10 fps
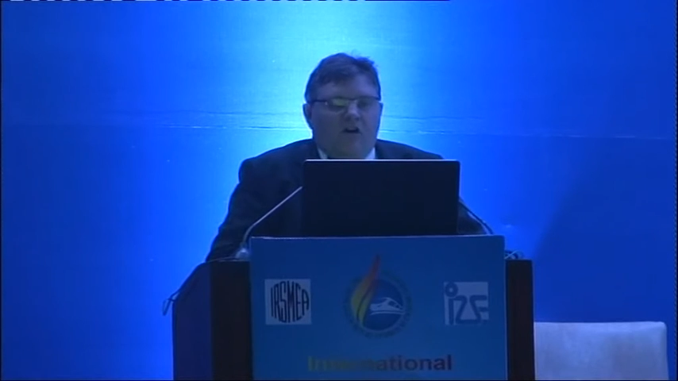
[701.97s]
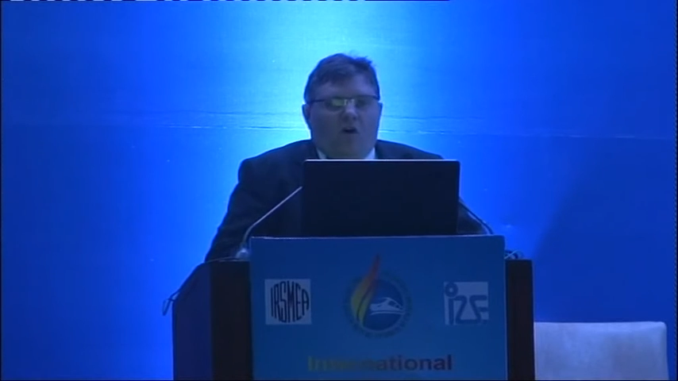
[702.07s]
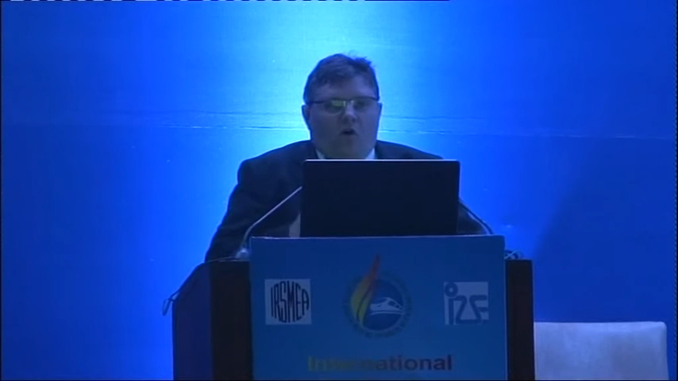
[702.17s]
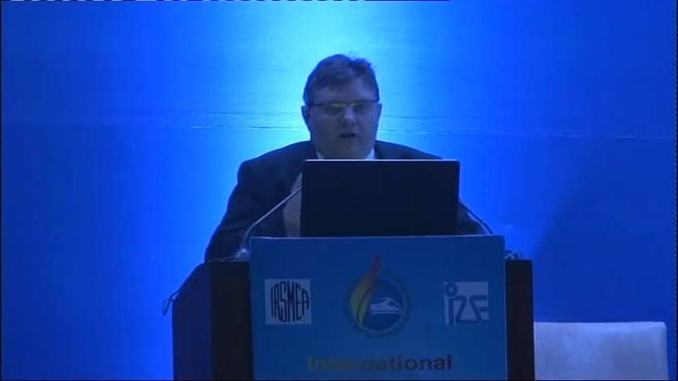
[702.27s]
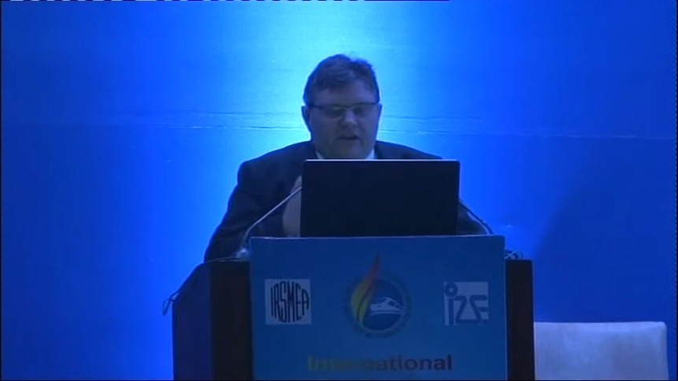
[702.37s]

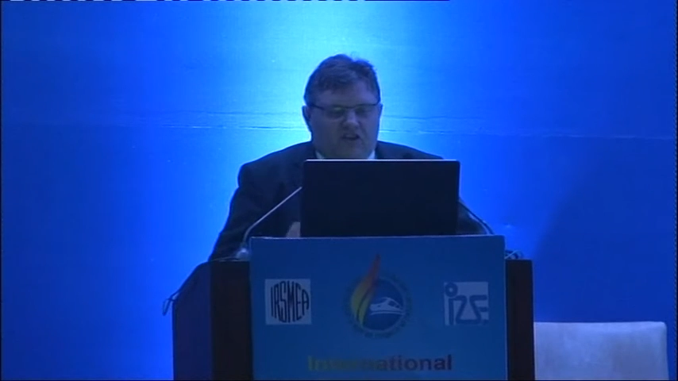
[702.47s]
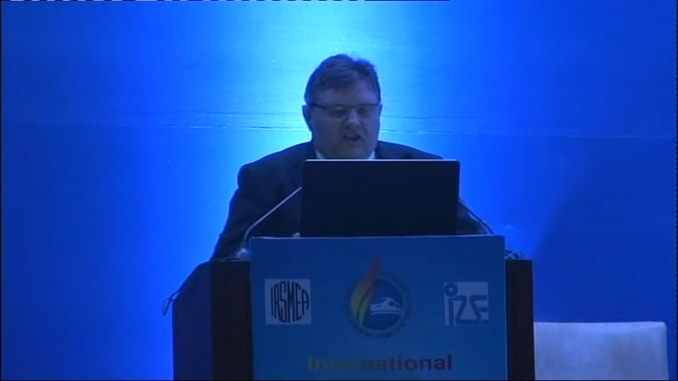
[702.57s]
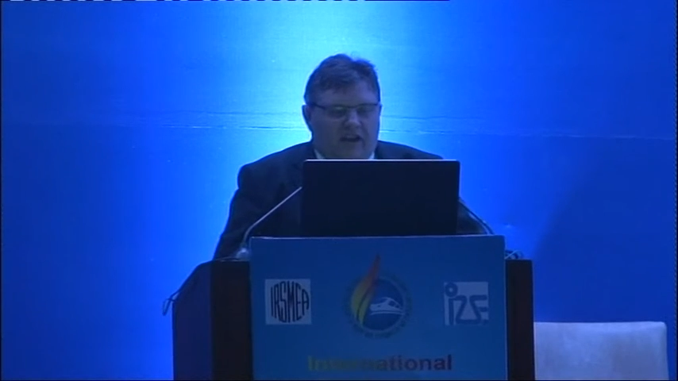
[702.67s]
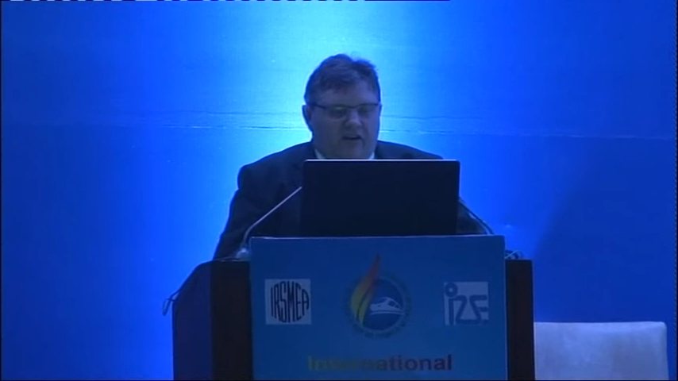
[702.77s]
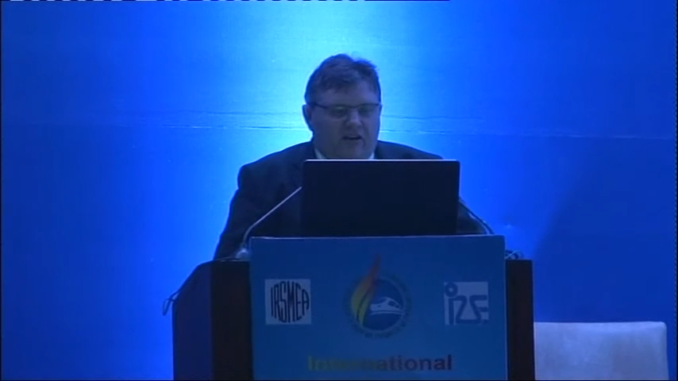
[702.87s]
Or in
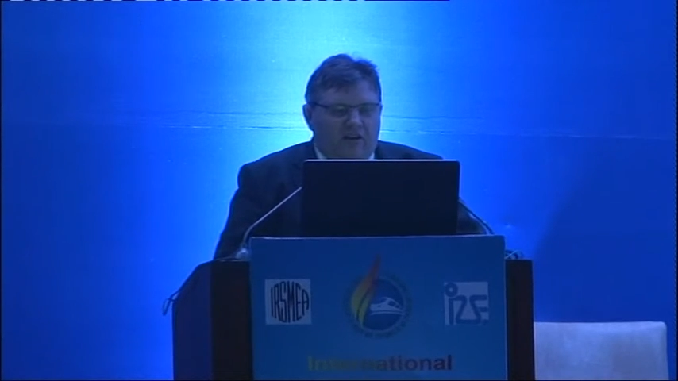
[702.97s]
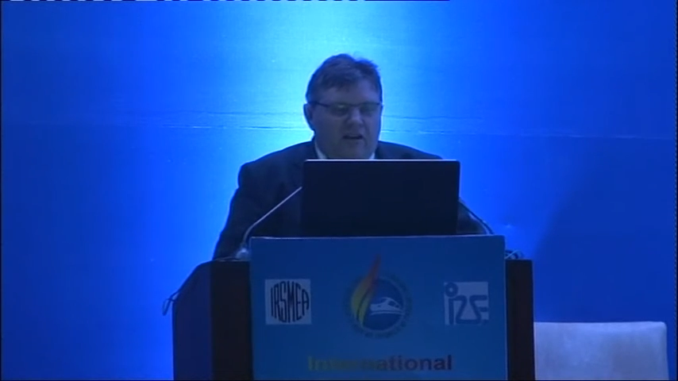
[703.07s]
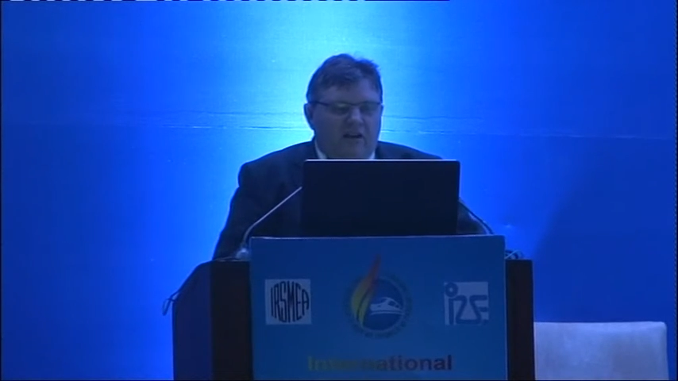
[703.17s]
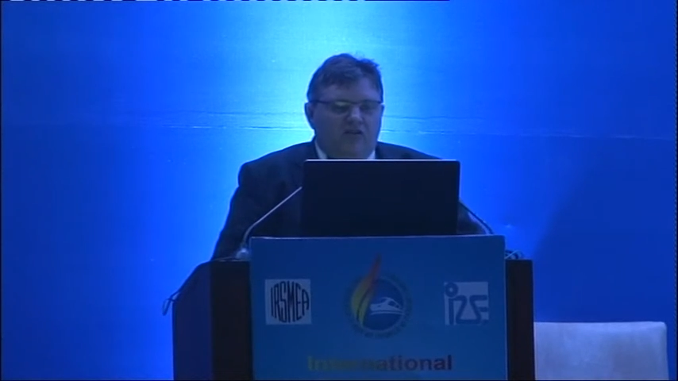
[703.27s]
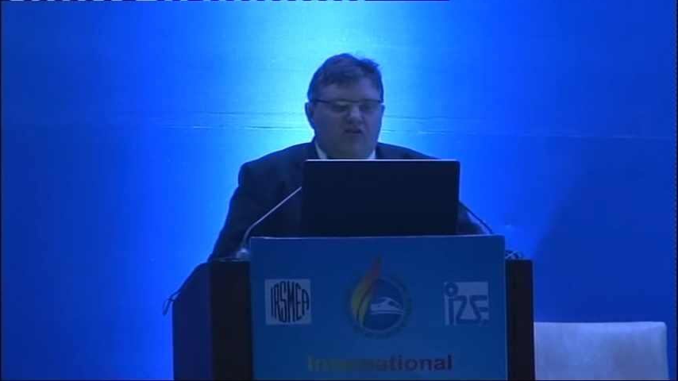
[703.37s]

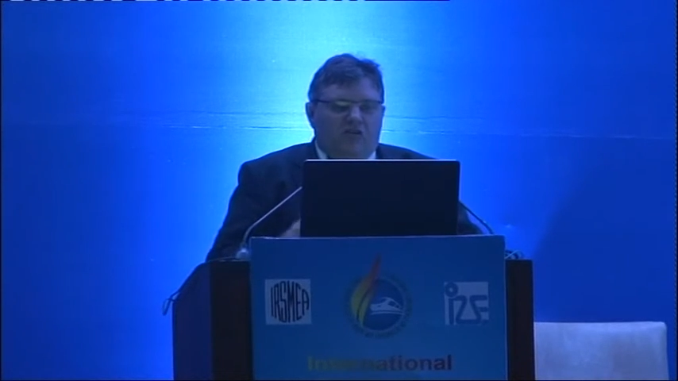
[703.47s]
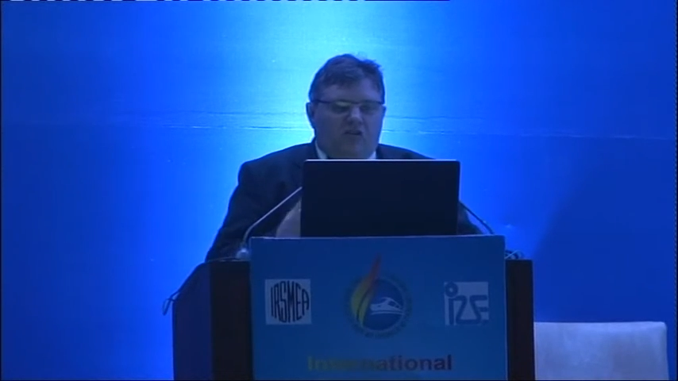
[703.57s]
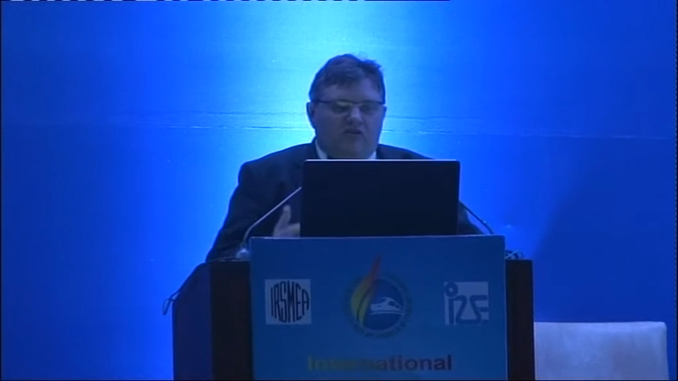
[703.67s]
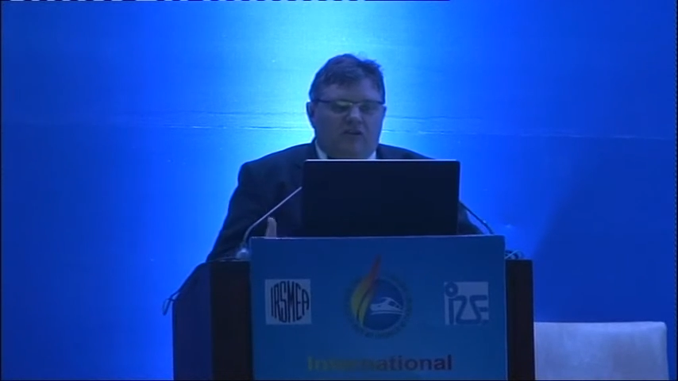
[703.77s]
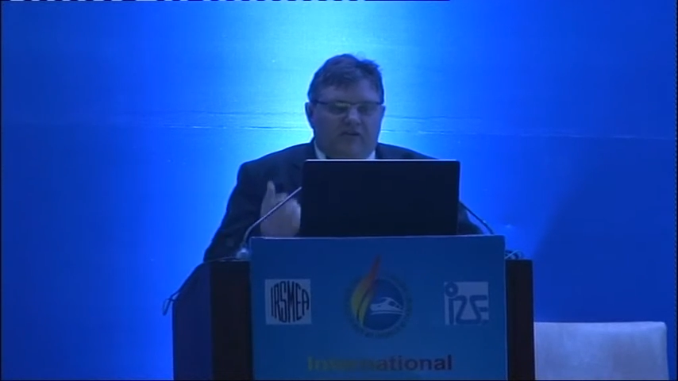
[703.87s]
general, you
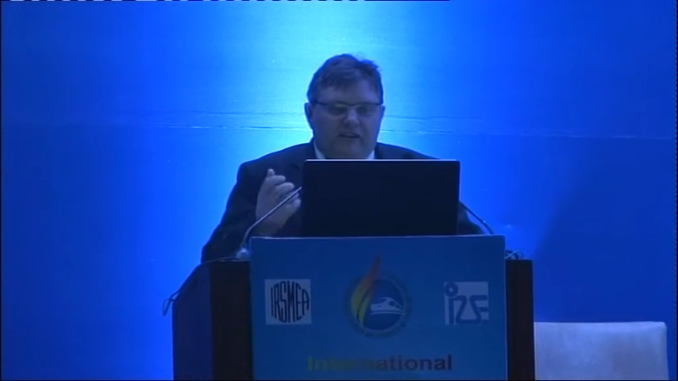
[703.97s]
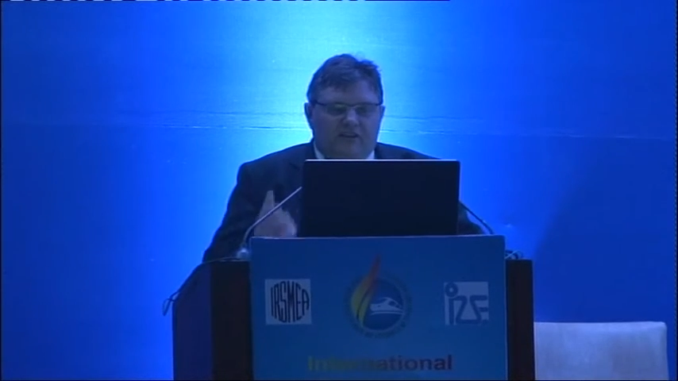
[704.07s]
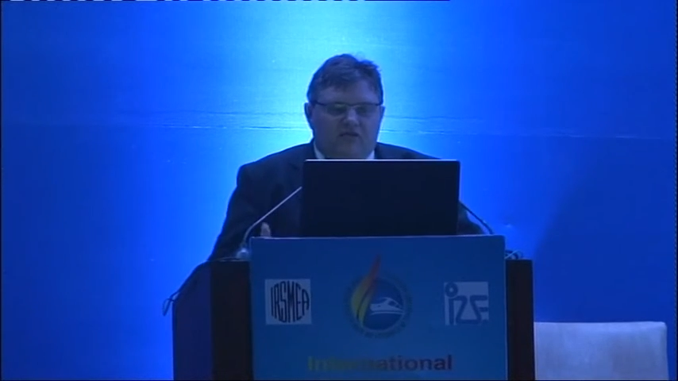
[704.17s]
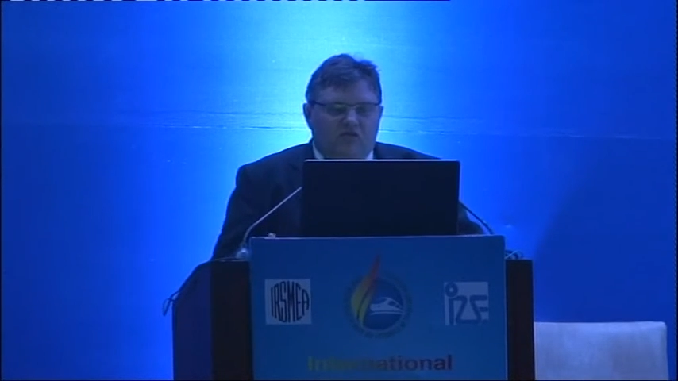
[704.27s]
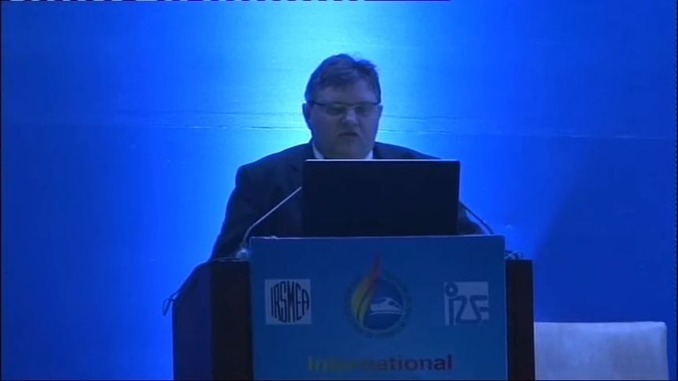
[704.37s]
could
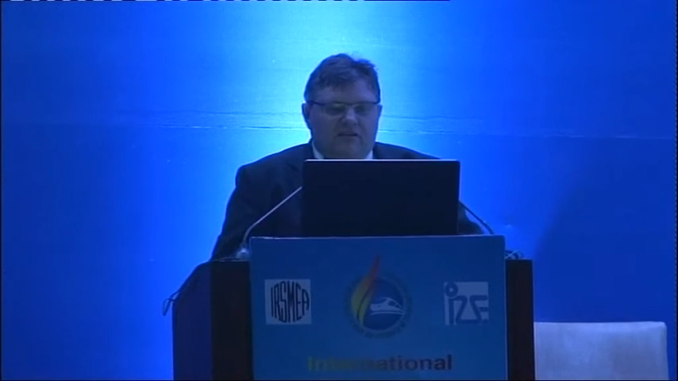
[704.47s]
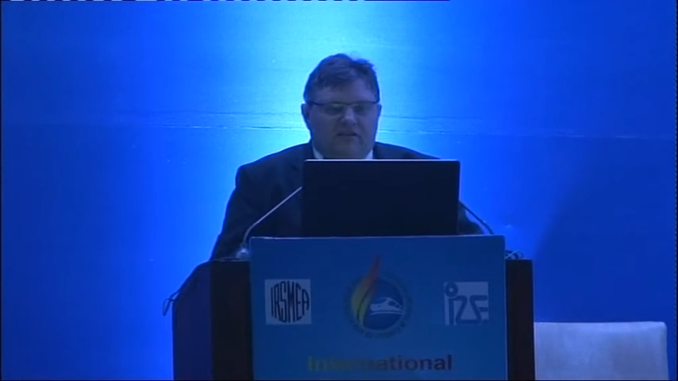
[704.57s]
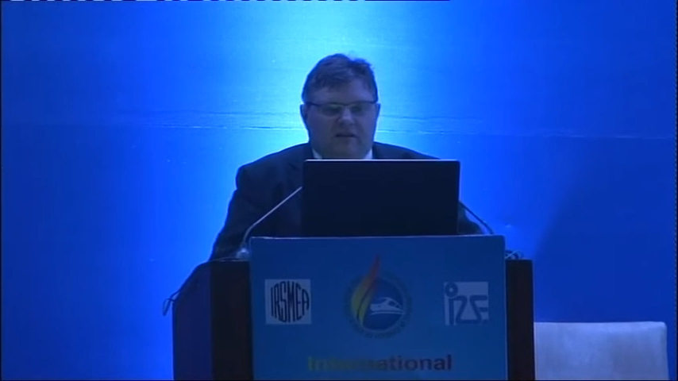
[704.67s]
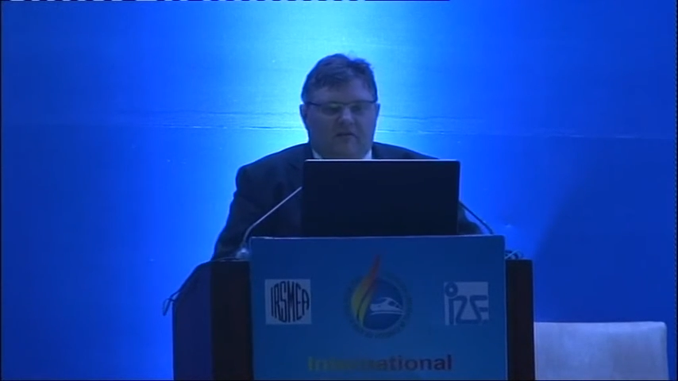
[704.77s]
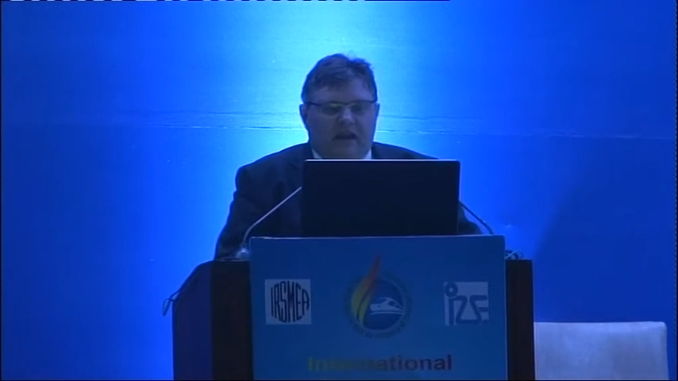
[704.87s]
reduce
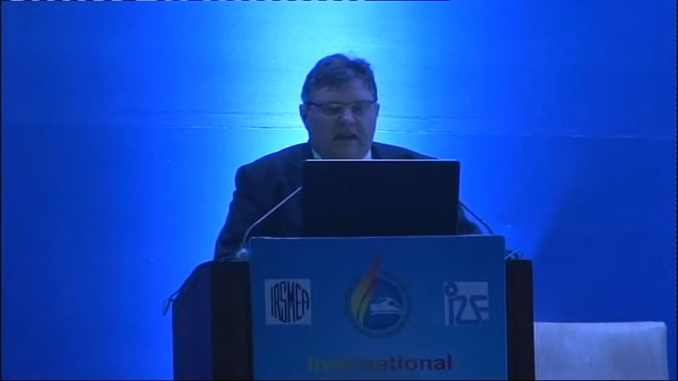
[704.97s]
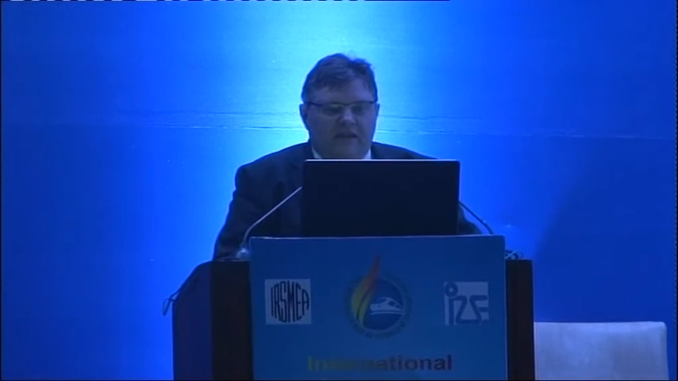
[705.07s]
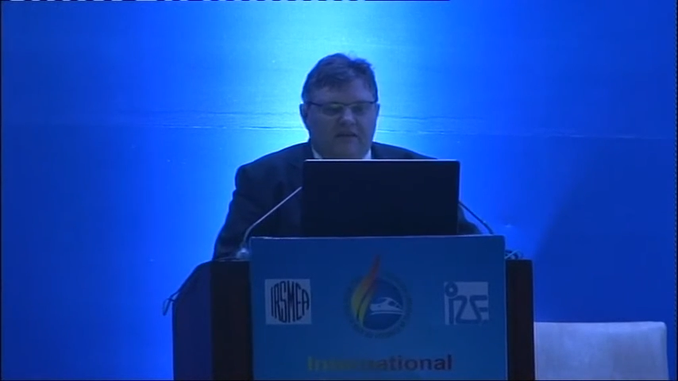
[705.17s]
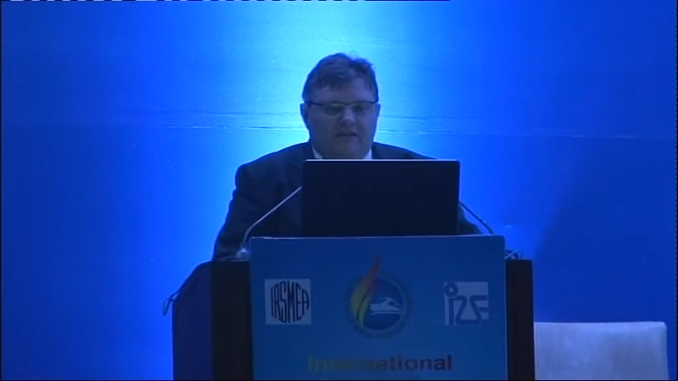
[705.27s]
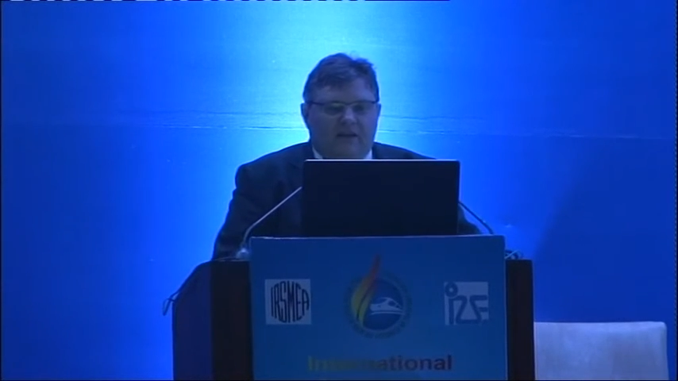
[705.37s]
the
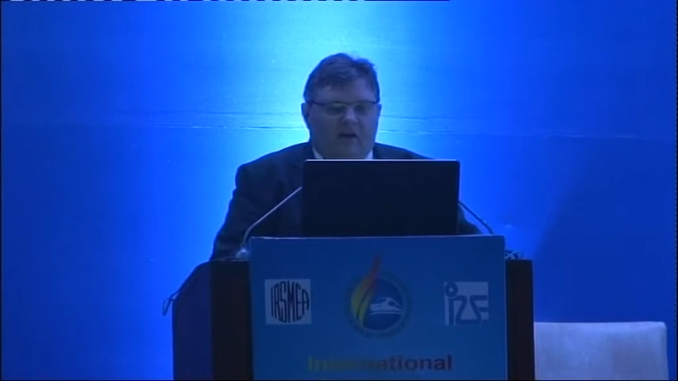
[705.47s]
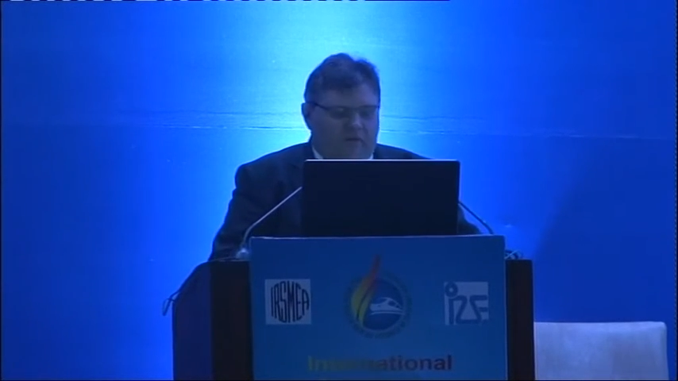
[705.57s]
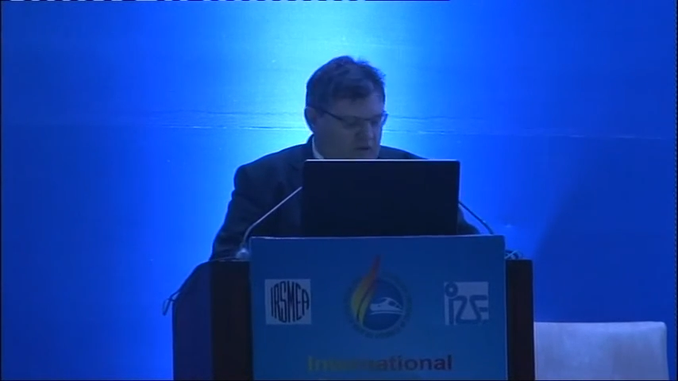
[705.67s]
weight of